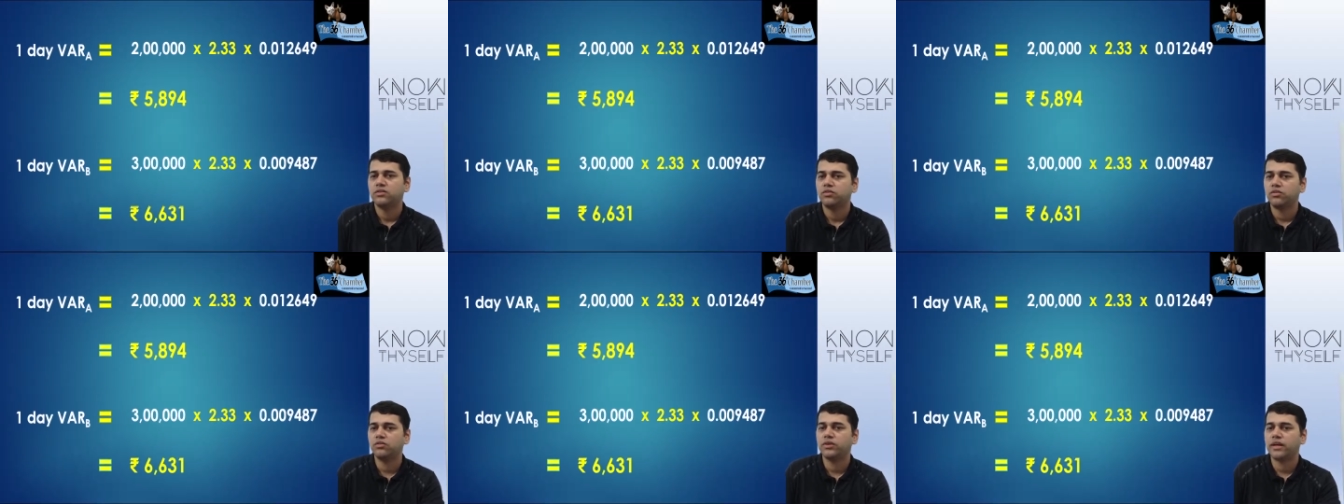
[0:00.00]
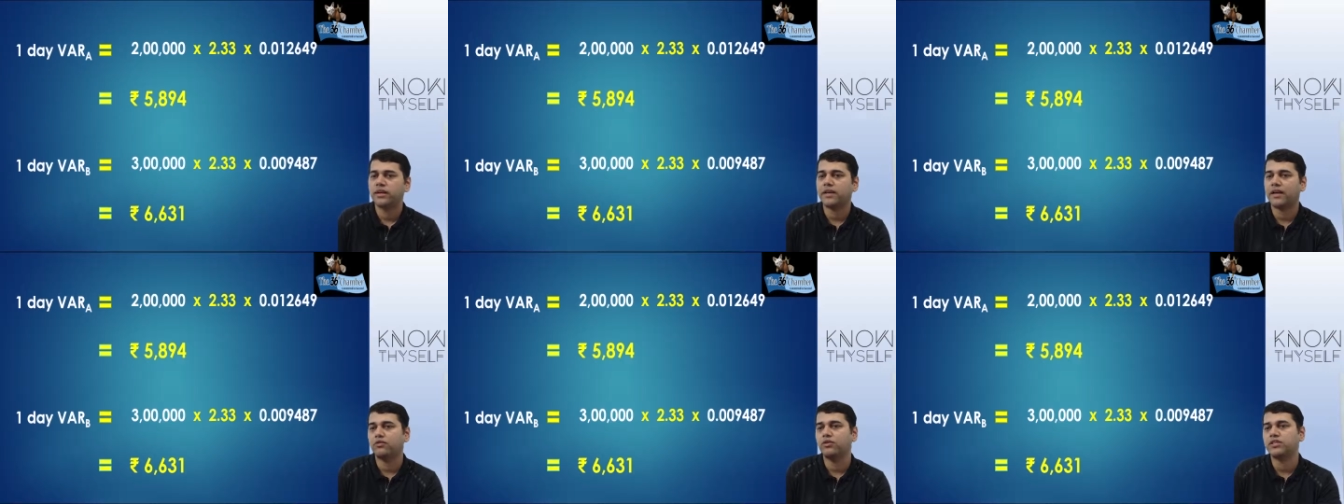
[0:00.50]
So you can
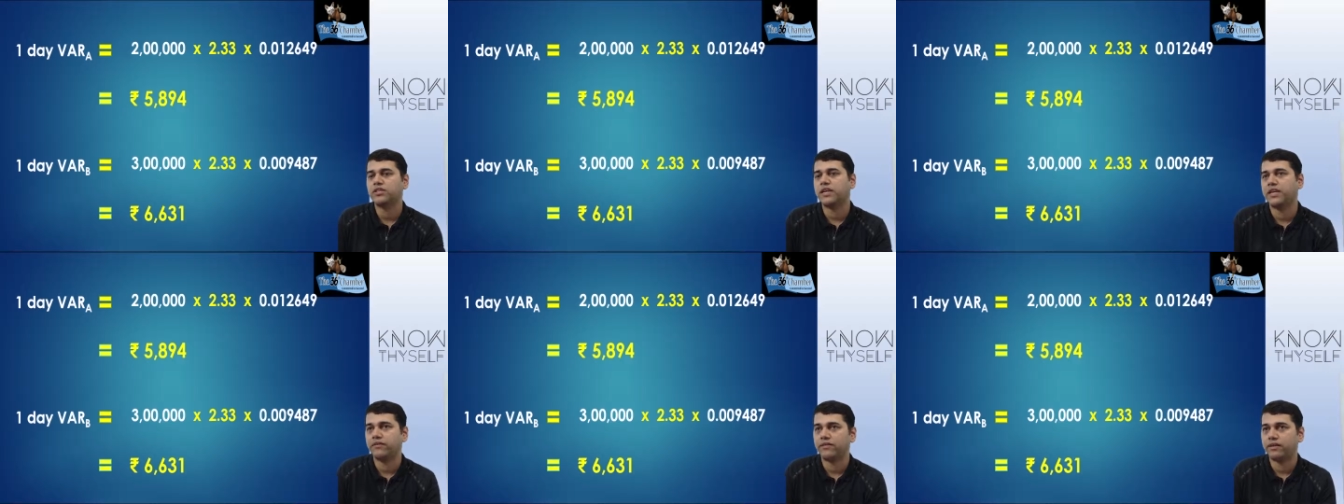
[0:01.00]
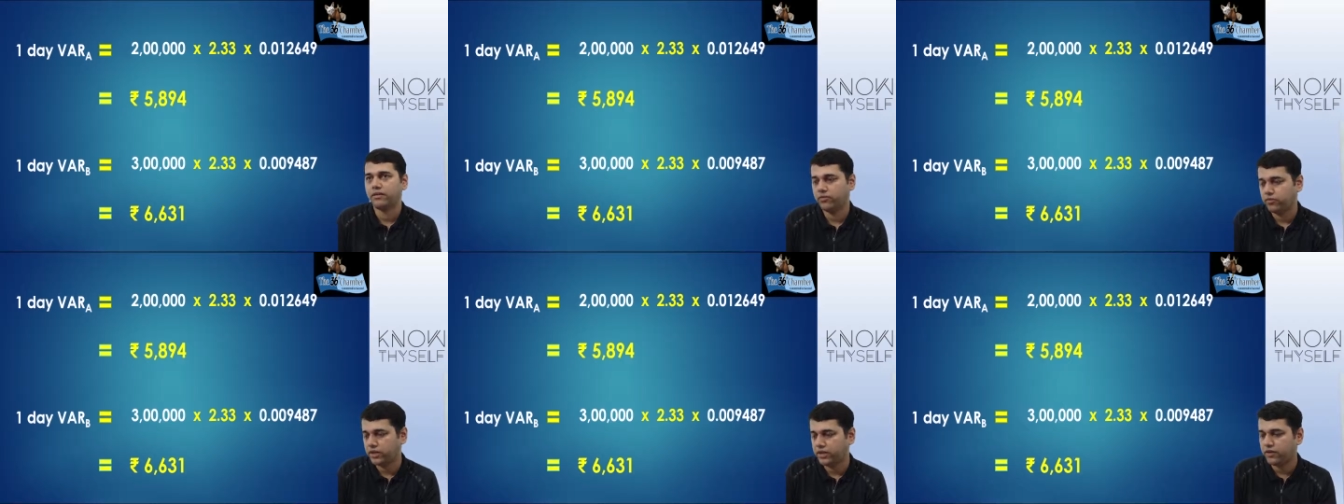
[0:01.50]
calculate straight away.
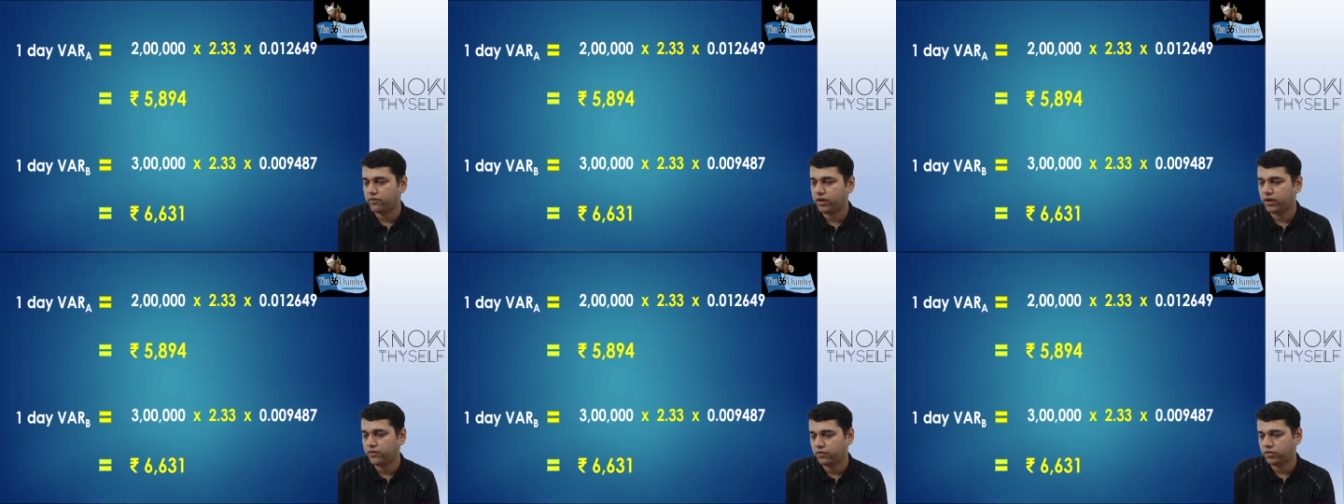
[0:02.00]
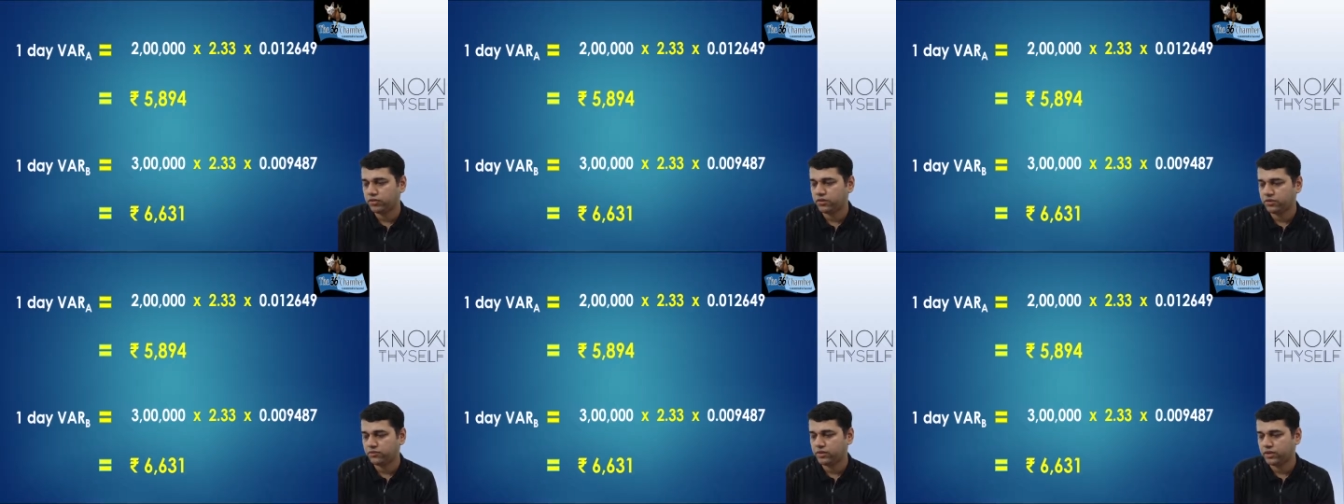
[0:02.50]
One day work for
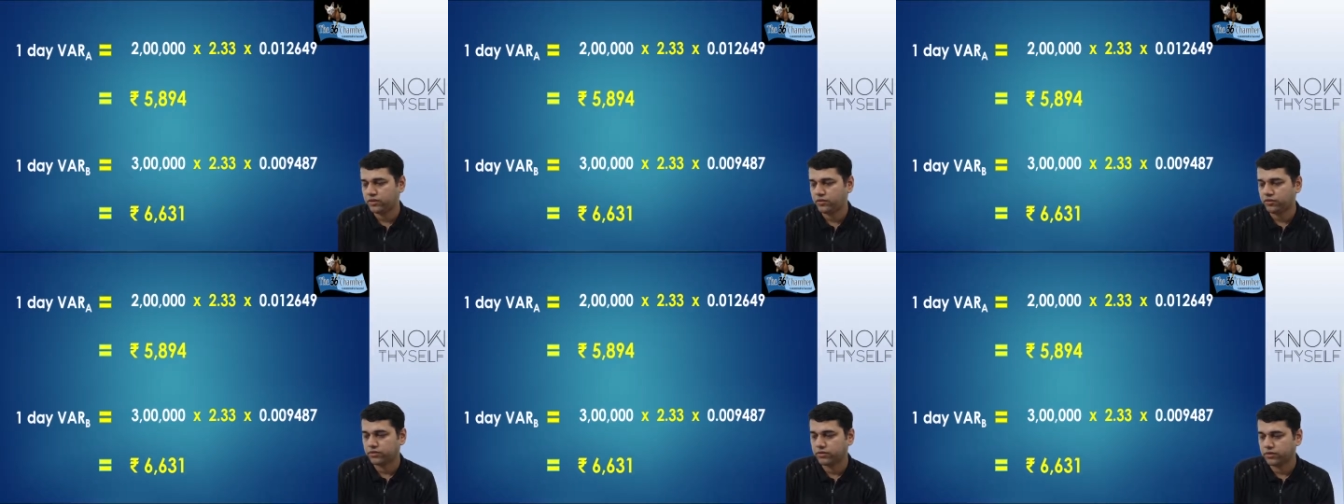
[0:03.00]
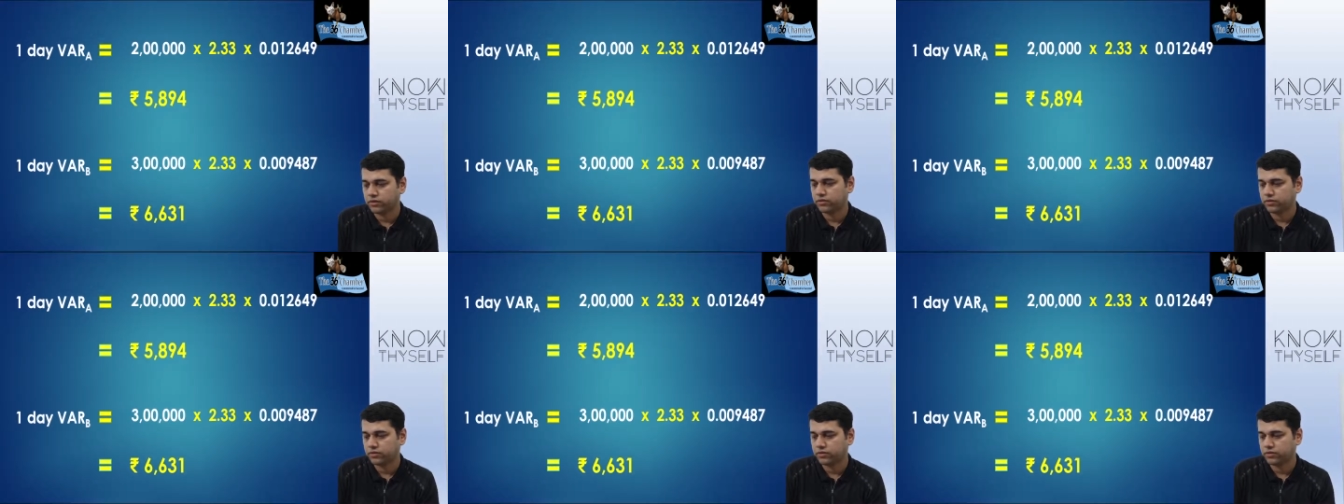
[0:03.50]
this, one day for this.